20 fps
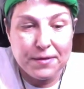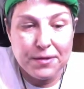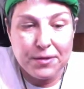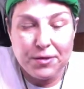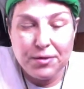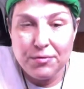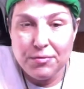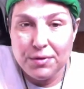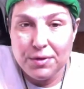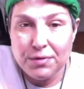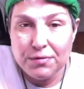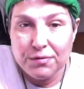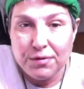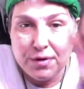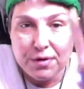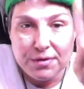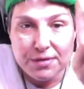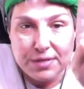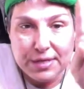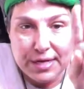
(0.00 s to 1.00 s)
Unions
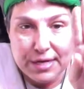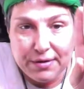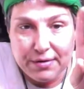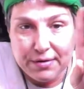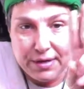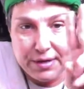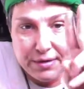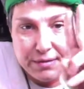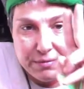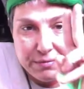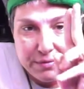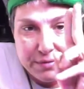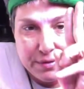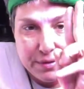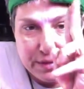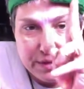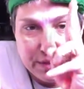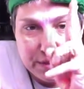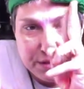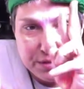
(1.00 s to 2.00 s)
are sacred,
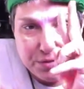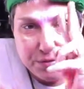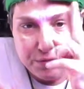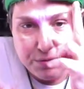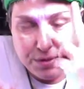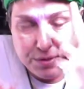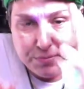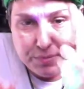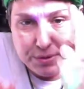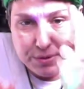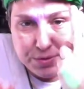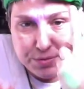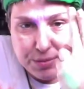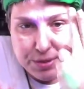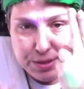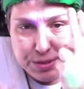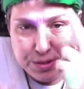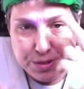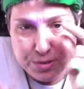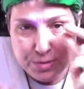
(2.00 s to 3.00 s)
and it's only between
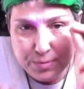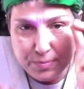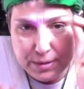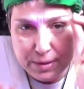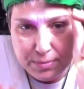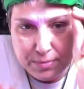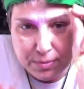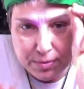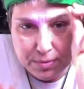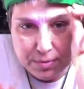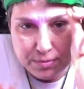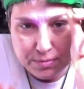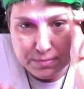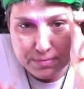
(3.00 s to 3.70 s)
two people.